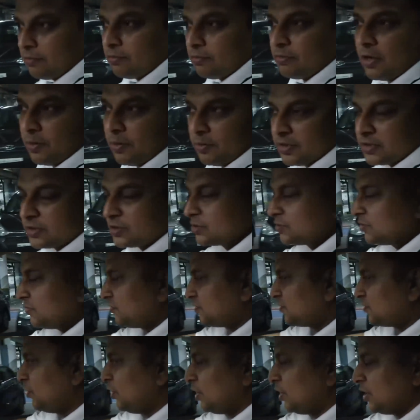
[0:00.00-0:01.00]

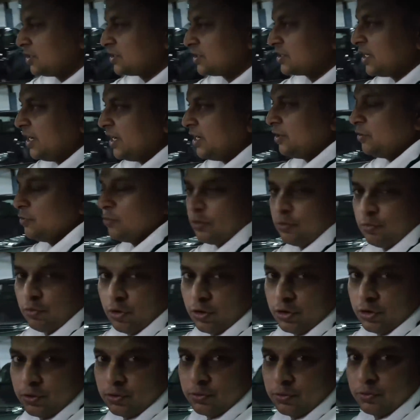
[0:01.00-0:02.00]
If God is kind, you would
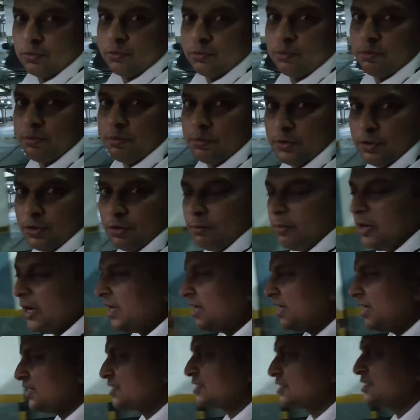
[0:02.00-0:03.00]
want to, buy
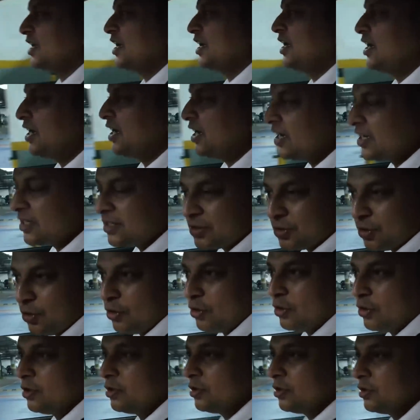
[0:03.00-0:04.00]
a S-Class
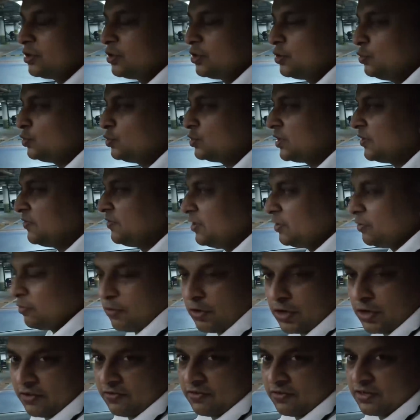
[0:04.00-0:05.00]
or Q7 or
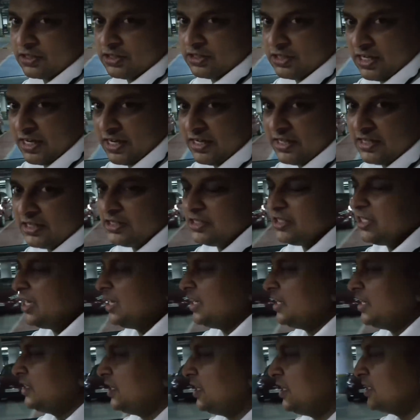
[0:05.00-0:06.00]
whatever GLE
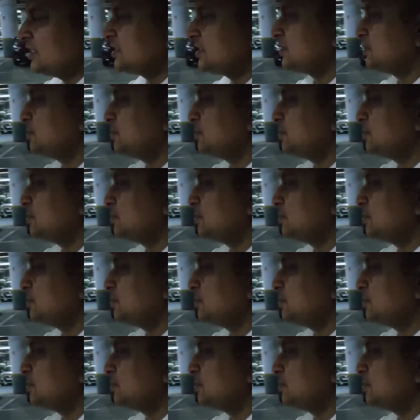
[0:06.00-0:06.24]
is.